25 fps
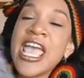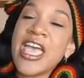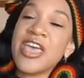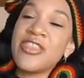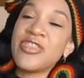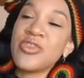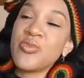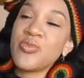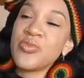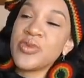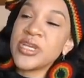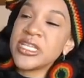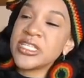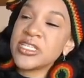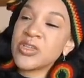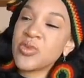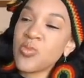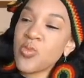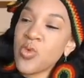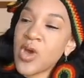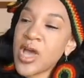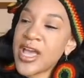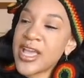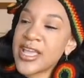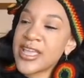And the reason
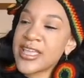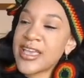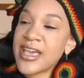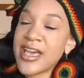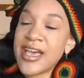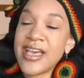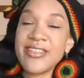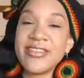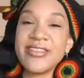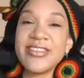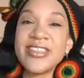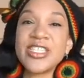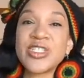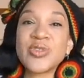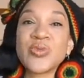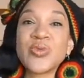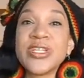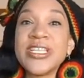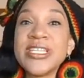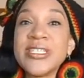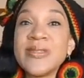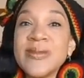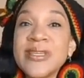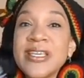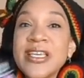why I got this
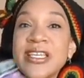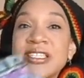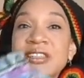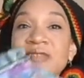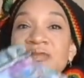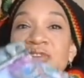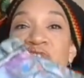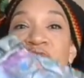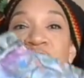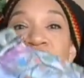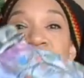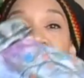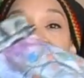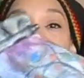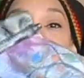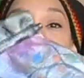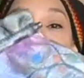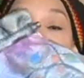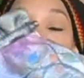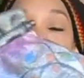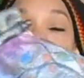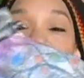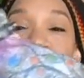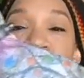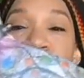one is because if you look
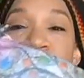at it